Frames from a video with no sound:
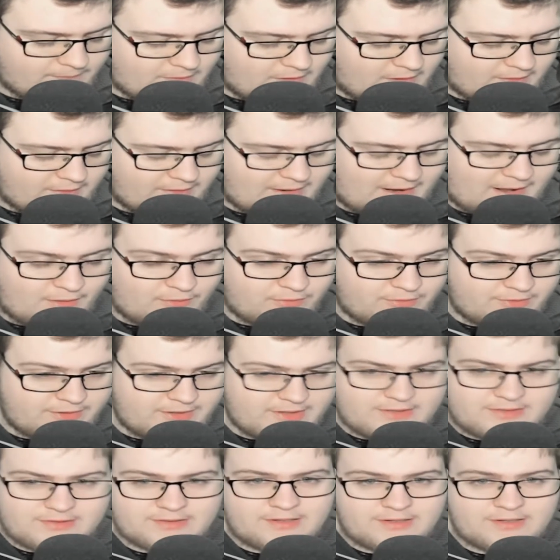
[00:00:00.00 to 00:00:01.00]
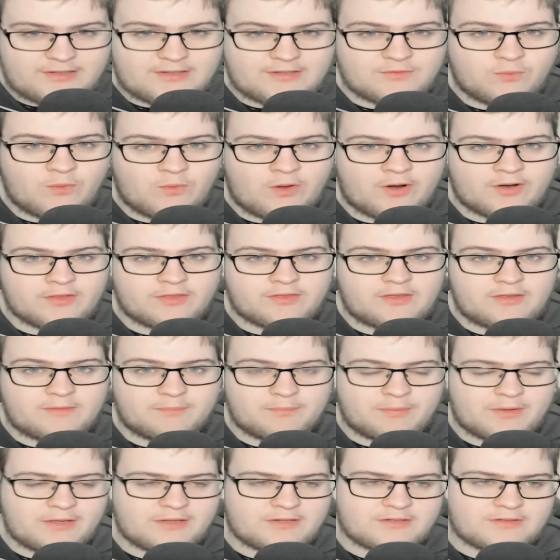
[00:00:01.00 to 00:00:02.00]
Now this is one of the
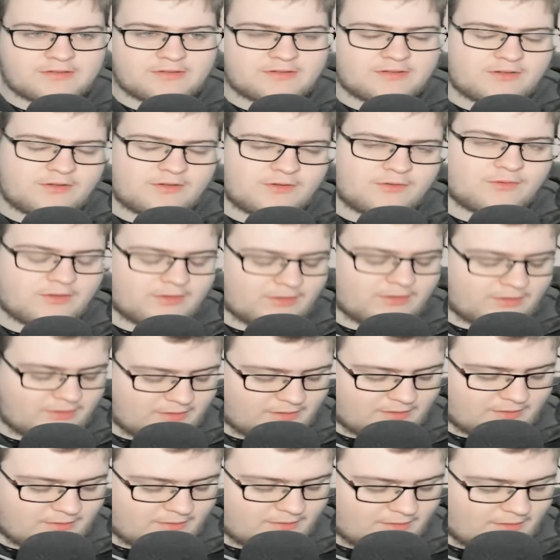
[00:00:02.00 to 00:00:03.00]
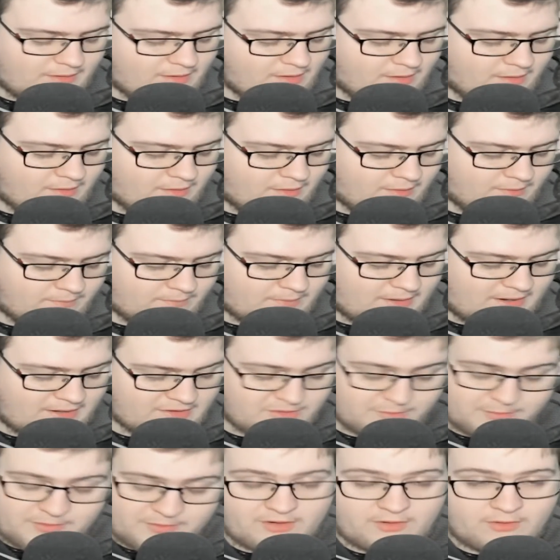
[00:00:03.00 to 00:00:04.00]
best you can get
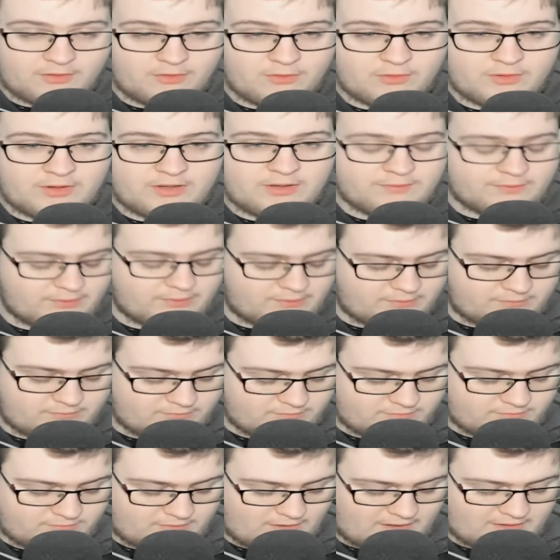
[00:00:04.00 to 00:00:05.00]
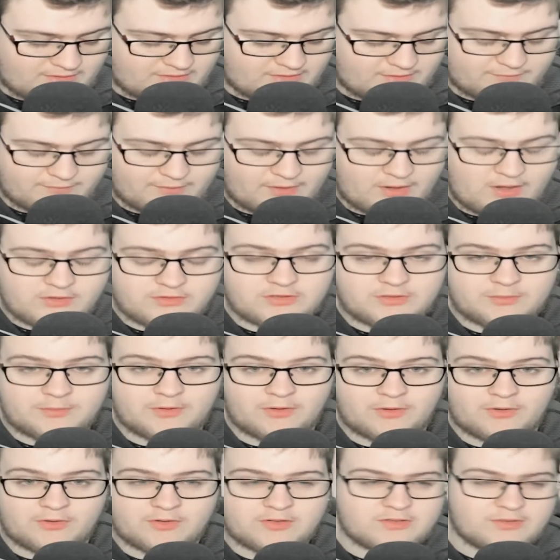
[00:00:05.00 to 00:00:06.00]
as a beginner or even as an advanced, to
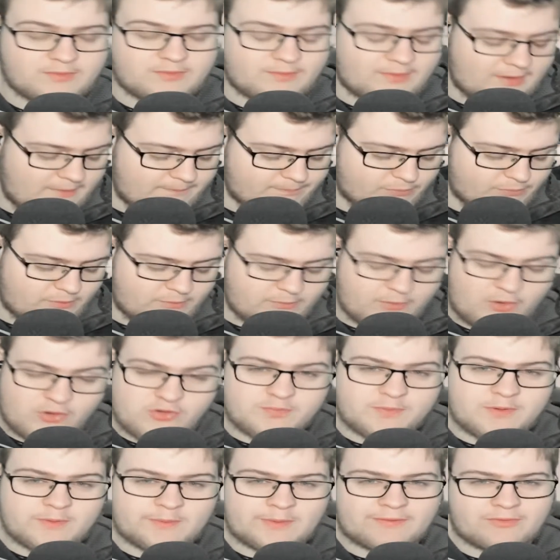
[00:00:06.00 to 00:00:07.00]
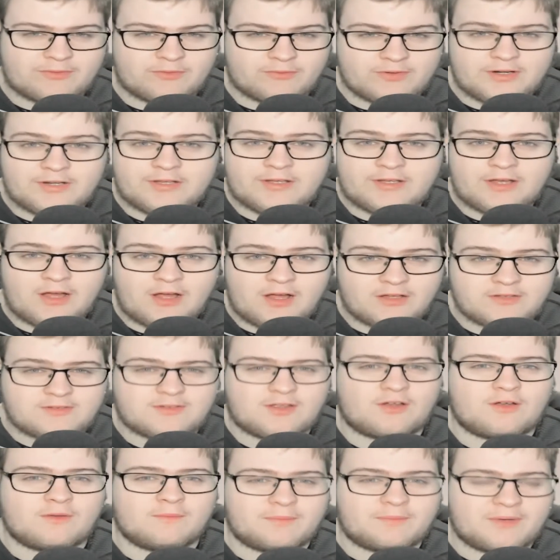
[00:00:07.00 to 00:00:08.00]
be honest. Most people have a really hard
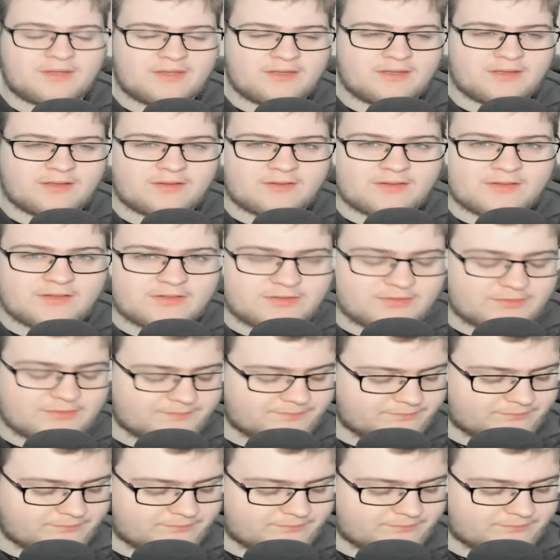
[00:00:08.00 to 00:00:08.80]
time beating this,